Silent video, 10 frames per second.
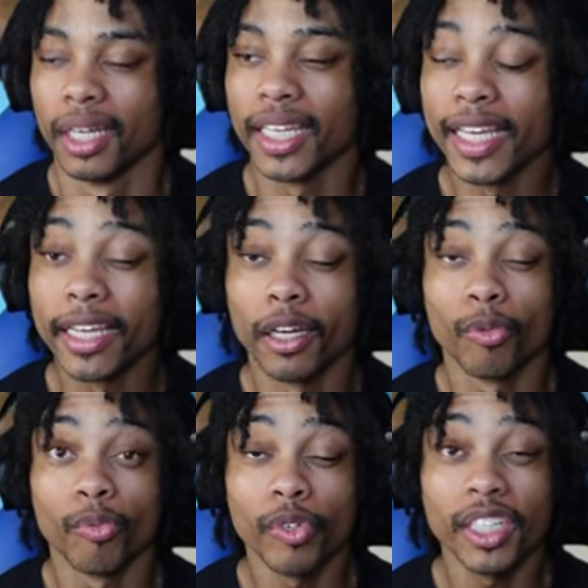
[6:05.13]
Again,
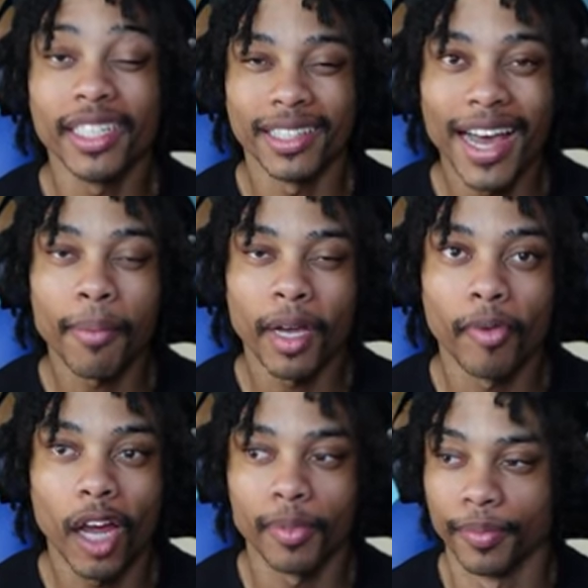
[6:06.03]
really not my
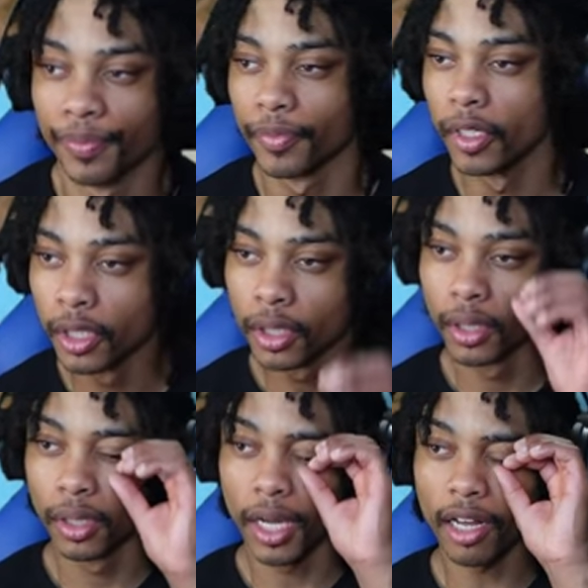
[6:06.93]
problem.
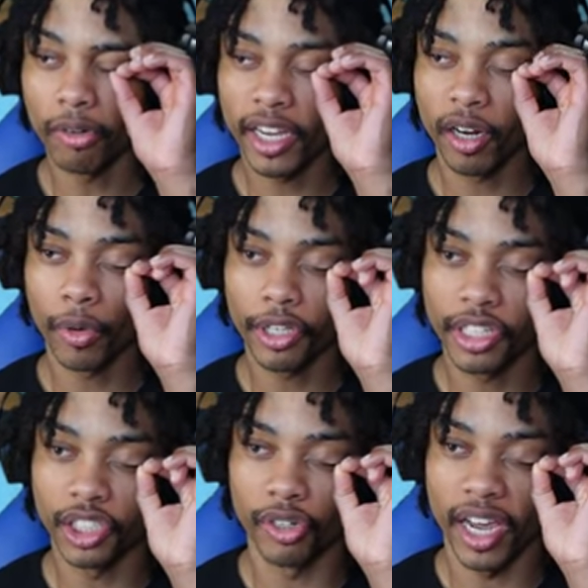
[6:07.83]
I don't care where you
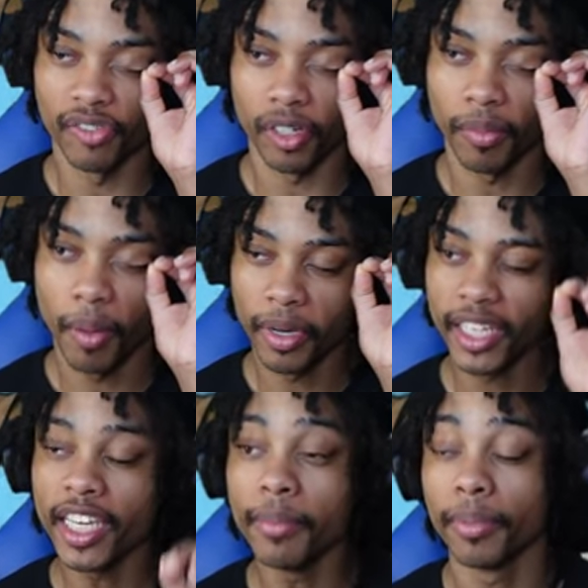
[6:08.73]
get the trash from, but
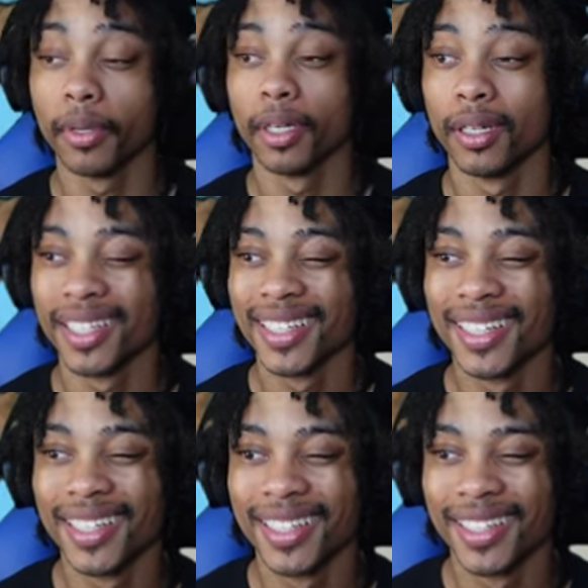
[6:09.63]
keep...
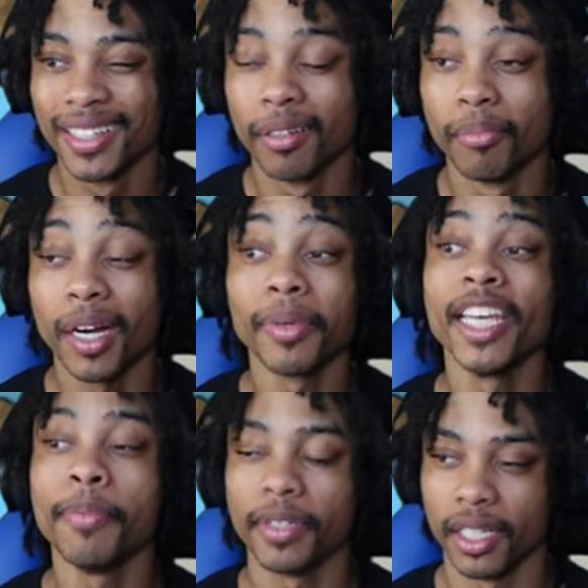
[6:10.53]
But I'm
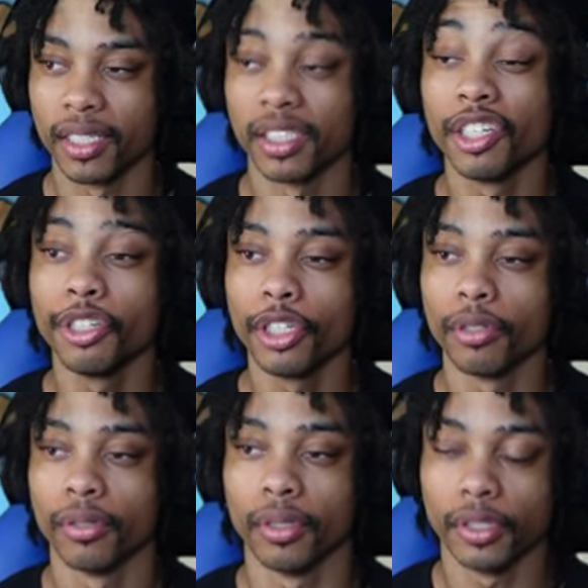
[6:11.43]
keeping this until you
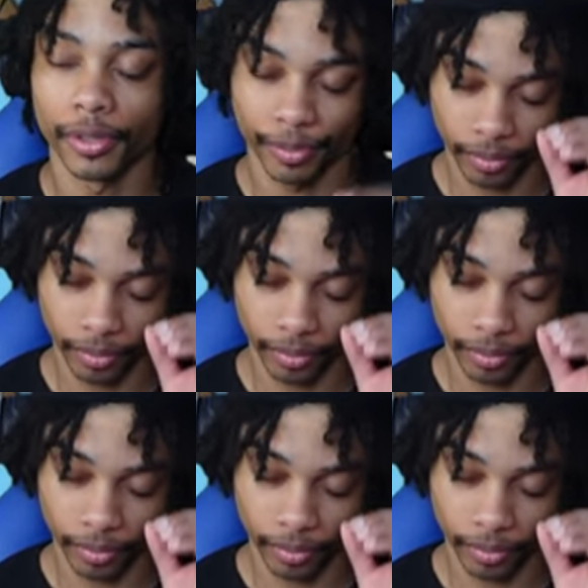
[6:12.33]
do. God